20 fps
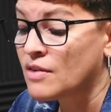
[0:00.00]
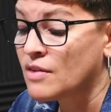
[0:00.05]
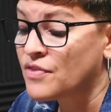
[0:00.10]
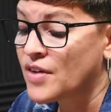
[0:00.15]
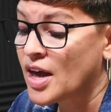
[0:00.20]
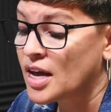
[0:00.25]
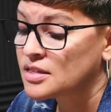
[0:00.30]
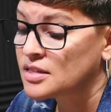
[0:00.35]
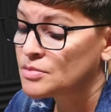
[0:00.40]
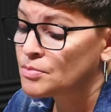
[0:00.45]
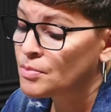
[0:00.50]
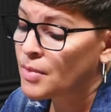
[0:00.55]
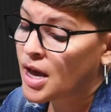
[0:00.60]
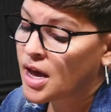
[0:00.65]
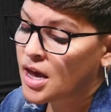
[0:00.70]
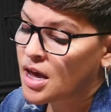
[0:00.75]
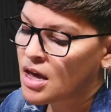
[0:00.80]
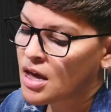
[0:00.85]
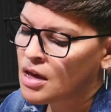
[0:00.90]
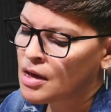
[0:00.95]
In fact,
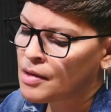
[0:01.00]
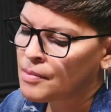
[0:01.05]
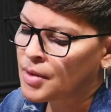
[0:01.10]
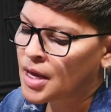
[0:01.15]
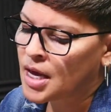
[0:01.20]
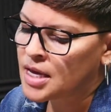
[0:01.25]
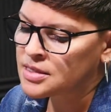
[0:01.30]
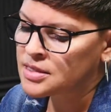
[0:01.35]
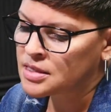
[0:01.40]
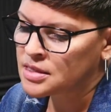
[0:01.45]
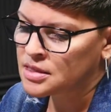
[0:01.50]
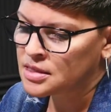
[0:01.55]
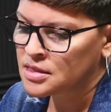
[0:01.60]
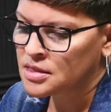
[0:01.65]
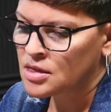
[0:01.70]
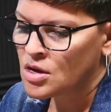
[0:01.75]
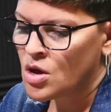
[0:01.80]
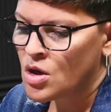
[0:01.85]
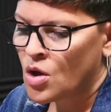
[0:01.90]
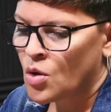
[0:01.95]
my um,
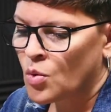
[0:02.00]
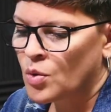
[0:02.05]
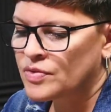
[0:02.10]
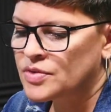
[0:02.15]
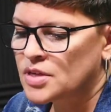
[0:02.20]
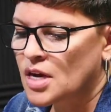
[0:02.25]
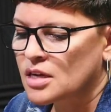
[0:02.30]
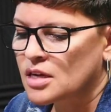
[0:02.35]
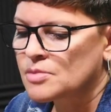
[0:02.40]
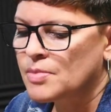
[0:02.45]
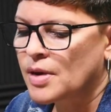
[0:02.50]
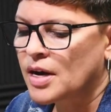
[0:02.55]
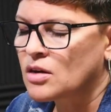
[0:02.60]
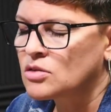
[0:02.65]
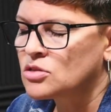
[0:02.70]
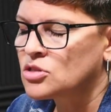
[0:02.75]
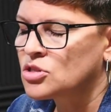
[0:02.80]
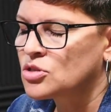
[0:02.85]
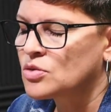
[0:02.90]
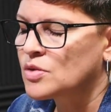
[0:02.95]
cousins, we've talked
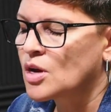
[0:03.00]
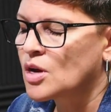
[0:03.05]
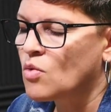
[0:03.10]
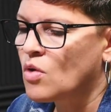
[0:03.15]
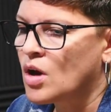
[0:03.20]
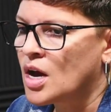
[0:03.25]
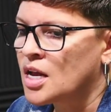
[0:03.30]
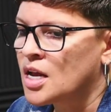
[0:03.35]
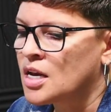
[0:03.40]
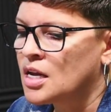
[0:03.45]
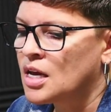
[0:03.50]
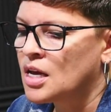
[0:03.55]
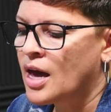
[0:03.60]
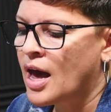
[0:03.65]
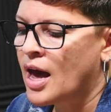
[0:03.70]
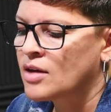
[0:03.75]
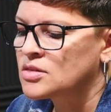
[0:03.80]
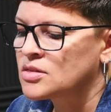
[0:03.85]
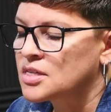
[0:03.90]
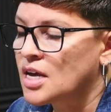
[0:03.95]
about doing one
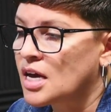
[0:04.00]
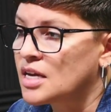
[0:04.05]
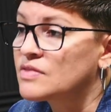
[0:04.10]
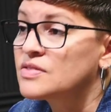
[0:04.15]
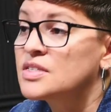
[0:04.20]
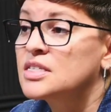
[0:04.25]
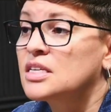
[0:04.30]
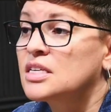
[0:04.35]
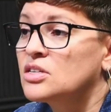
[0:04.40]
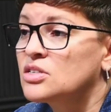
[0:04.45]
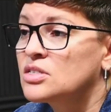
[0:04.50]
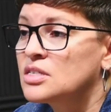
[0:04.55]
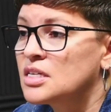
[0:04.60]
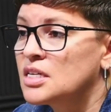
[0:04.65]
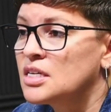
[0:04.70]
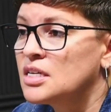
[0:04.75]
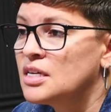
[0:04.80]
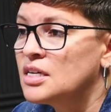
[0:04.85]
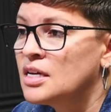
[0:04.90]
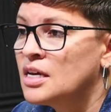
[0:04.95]
outside of Cedar
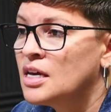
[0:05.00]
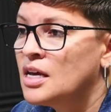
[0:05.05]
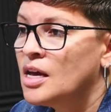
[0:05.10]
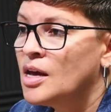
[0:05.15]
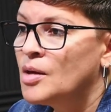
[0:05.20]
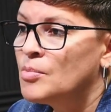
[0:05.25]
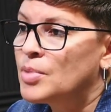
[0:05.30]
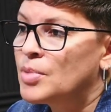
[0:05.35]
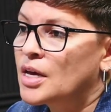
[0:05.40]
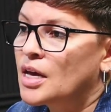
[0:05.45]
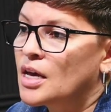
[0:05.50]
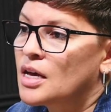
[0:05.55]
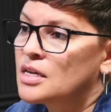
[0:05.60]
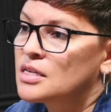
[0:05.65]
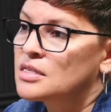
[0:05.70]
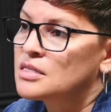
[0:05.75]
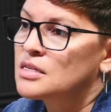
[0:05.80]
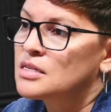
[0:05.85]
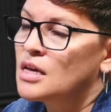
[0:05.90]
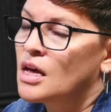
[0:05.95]
City okay.
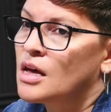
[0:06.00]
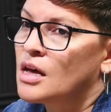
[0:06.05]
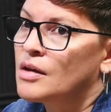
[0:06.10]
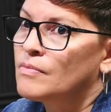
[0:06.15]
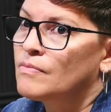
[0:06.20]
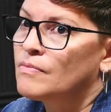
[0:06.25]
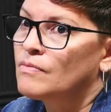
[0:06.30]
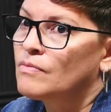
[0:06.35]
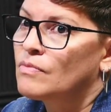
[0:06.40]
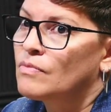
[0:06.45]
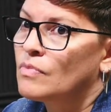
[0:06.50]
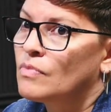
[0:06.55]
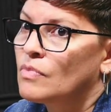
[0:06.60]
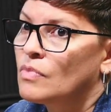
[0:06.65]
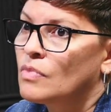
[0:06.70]
because um,